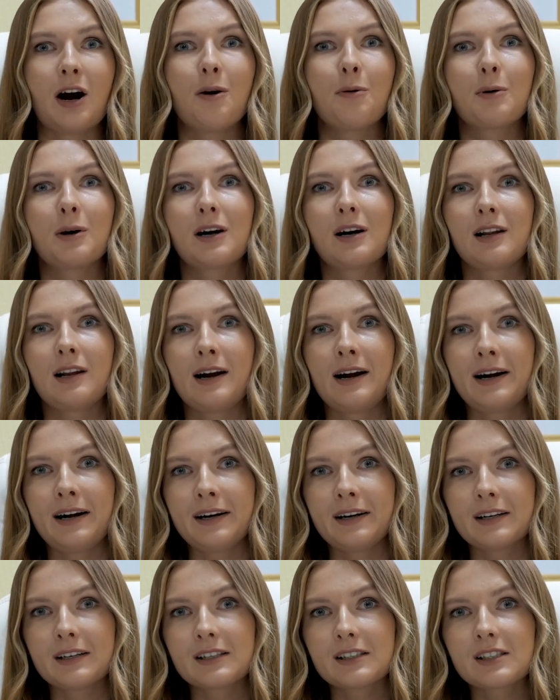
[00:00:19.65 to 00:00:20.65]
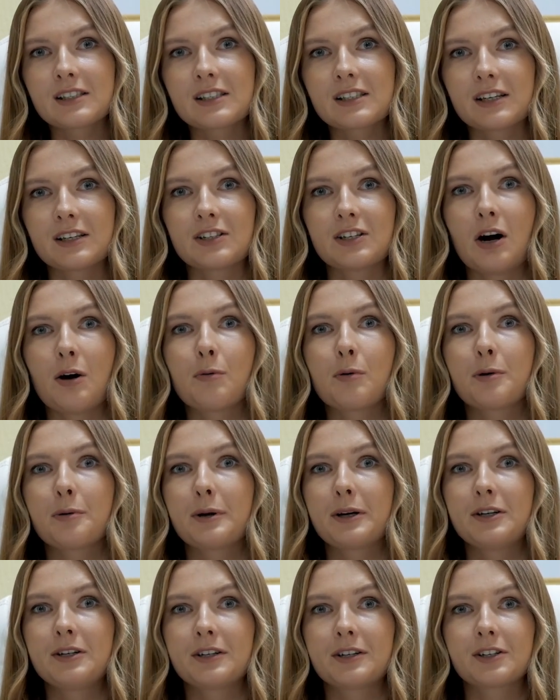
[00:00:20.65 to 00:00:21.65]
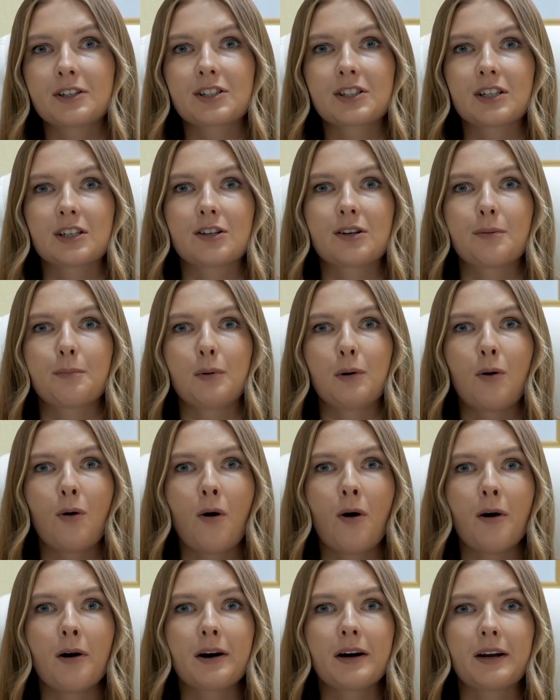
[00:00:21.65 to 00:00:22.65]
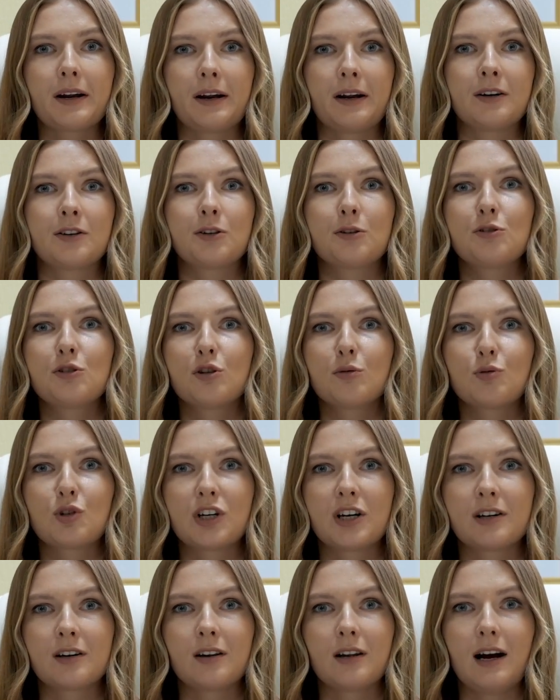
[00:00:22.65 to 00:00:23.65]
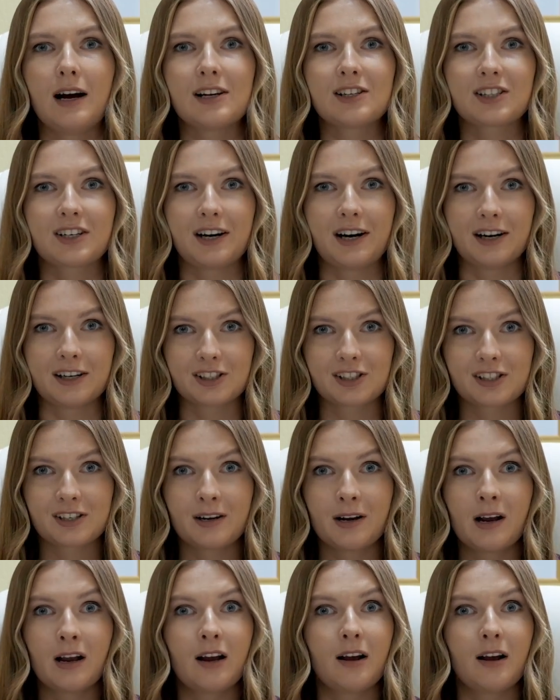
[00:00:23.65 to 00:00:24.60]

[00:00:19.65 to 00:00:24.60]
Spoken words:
our clients and our readers at the blog and YouTube channel ask us.